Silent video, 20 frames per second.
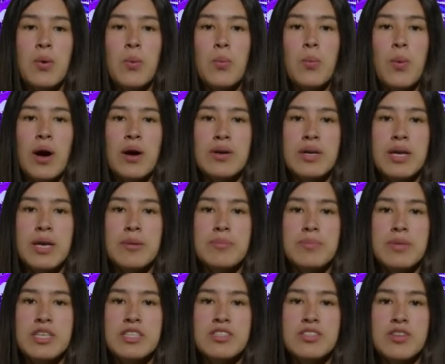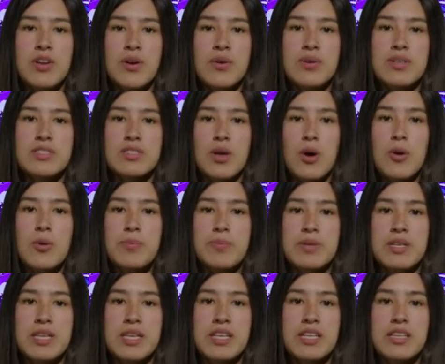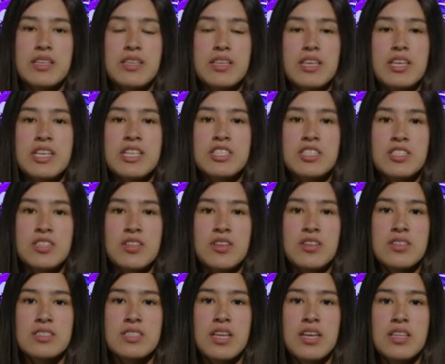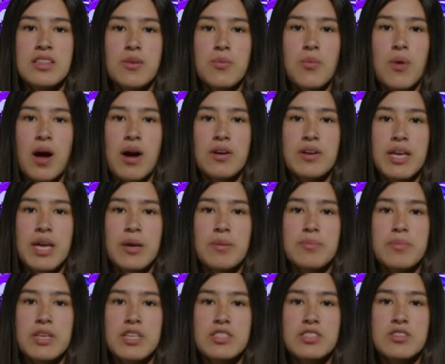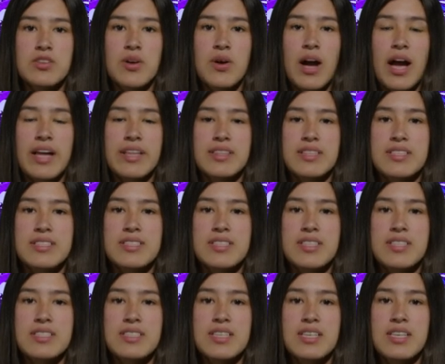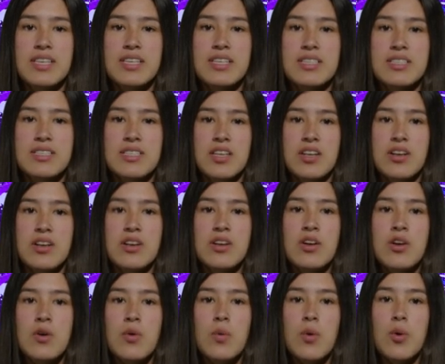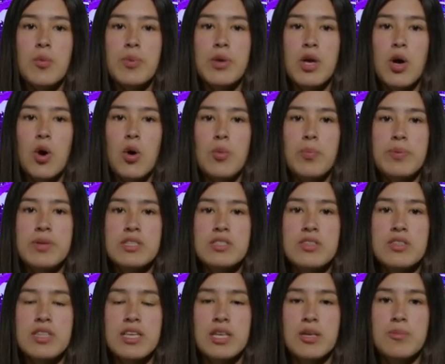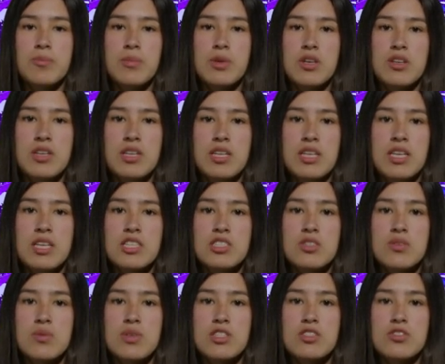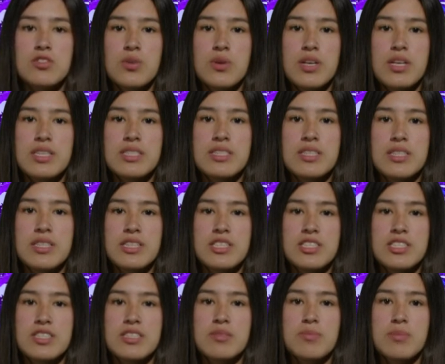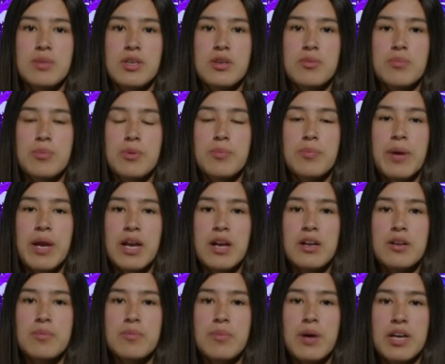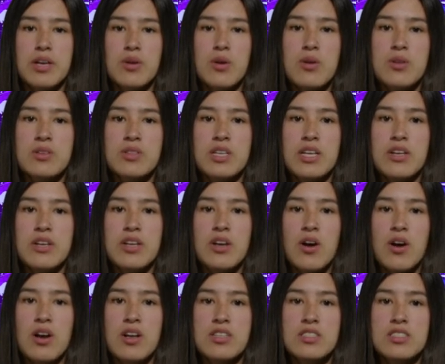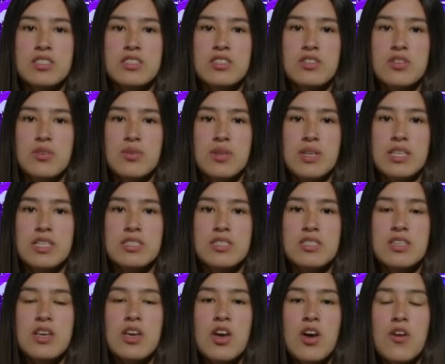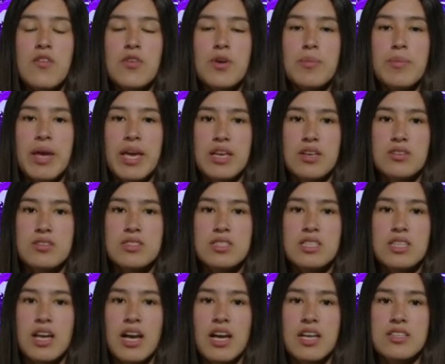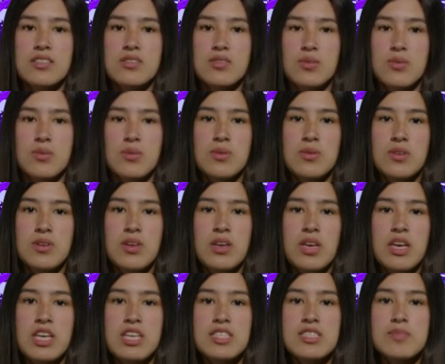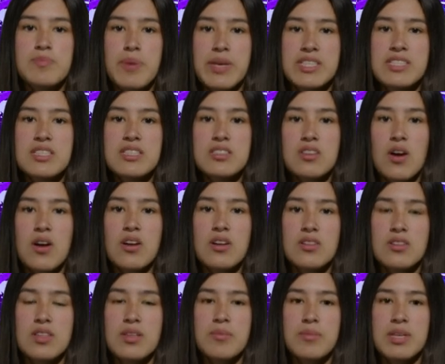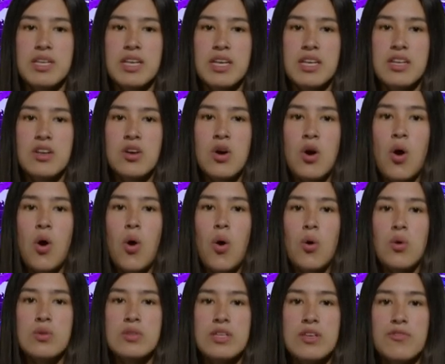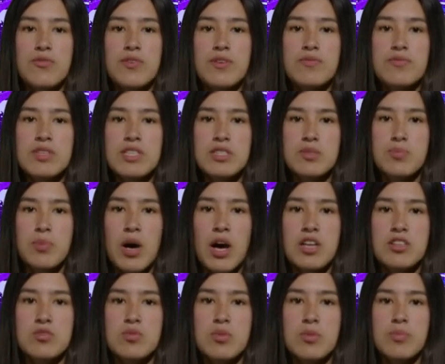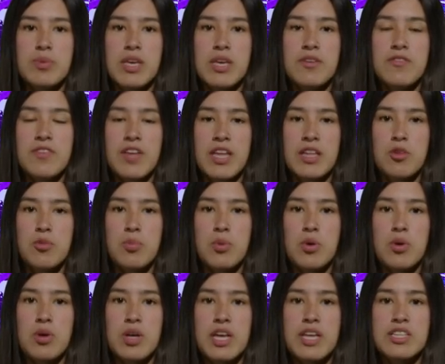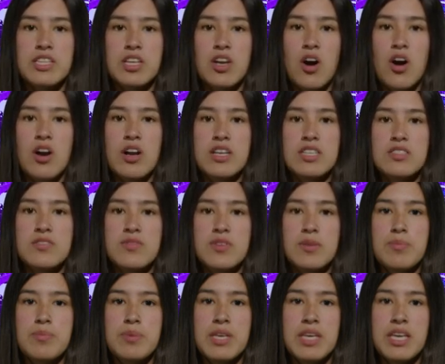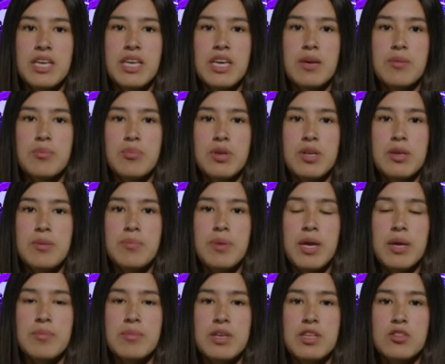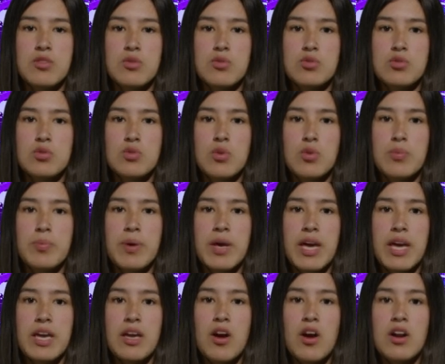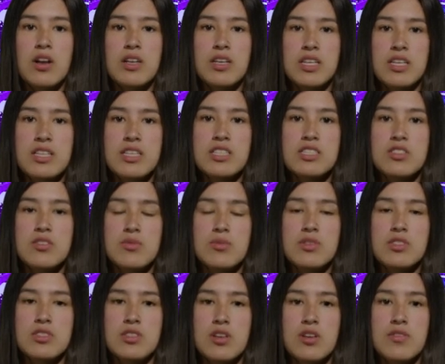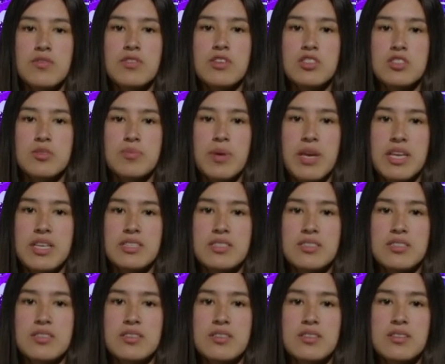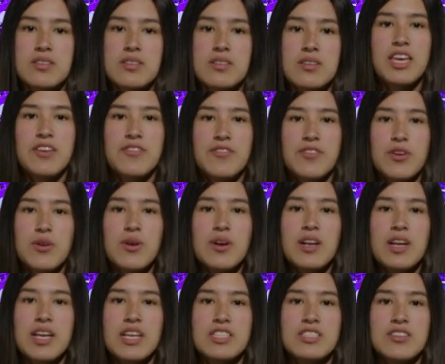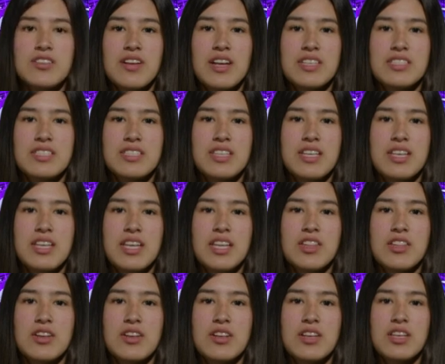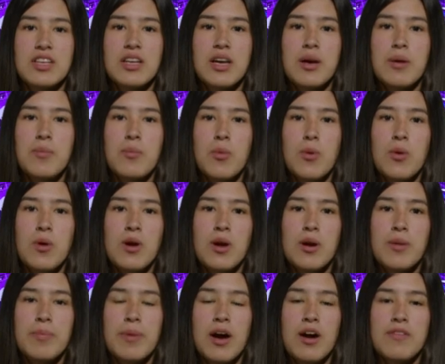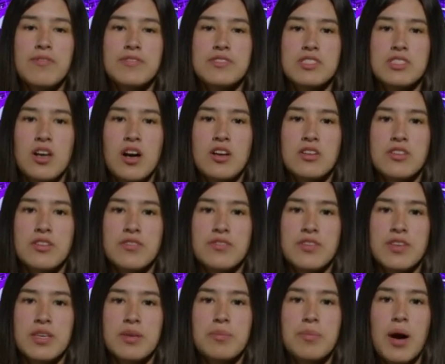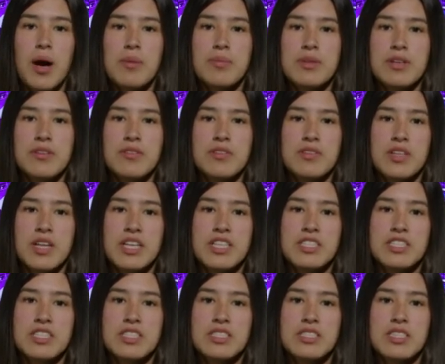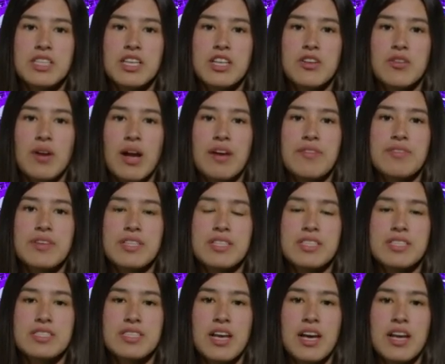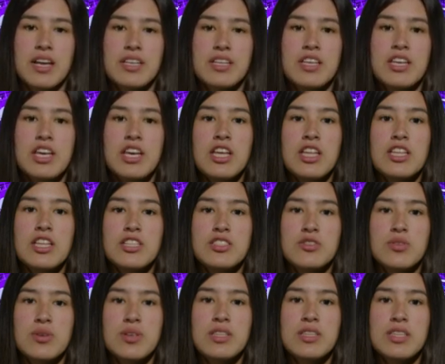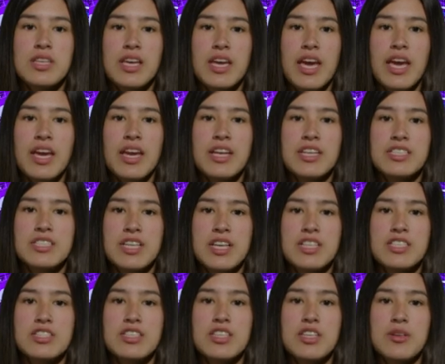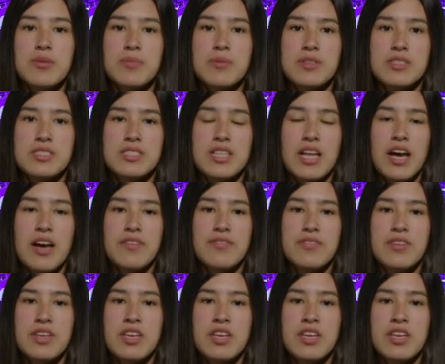Wildcat Bistro is opening. Each Thursday, the Wildcat Bistro at the CTE Center will be open to the community to enjoy a delicious meal prepared by culinary arts students from Angleton High School. Spaces are limited. Only 50 spots will be available, and the RSVP and prepayment through SchoolPay are needed to reserve your space. If you are interested in learning more about photography, public relations, and graphic design, then join the AHS yearbook staff.